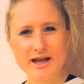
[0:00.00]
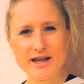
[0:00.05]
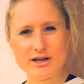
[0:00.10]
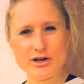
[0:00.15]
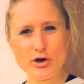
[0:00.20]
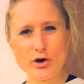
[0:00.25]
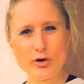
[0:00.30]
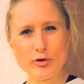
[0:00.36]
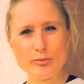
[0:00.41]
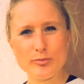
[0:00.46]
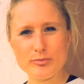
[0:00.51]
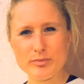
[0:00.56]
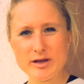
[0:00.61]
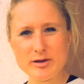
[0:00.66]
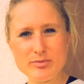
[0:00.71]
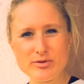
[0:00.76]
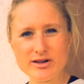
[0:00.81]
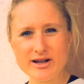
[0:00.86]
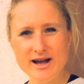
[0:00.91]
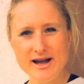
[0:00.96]
I know
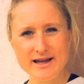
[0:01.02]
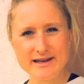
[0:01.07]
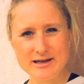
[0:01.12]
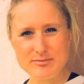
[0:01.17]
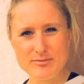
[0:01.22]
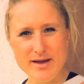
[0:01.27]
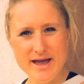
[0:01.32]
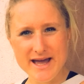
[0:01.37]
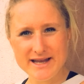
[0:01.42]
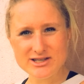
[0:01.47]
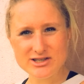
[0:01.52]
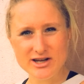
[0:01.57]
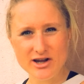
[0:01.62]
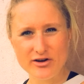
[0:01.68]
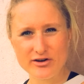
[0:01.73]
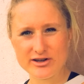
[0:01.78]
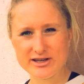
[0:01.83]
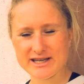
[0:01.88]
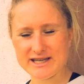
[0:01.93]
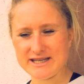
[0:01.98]
people can't imagine
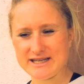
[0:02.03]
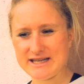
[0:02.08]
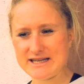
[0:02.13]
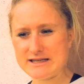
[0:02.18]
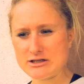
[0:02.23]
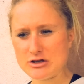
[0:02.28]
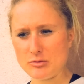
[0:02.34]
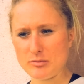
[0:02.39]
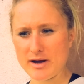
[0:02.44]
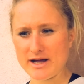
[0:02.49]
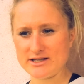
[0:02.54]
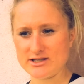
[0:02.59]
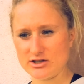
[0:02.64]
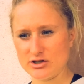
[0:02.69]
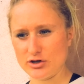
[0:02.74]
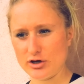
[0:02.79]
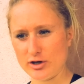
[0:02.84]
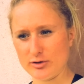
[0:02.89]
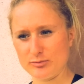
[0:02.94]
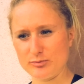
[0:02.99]
how you can eat so much
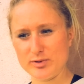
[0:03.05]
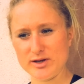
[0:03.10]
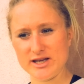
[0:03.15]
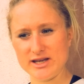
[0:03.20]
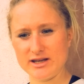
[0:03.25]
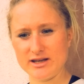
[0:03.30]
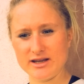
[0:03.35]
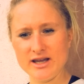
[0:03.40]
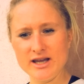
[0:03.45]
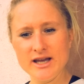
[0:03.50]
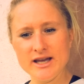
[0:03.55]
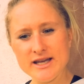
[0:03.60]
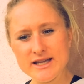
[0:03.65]
and not being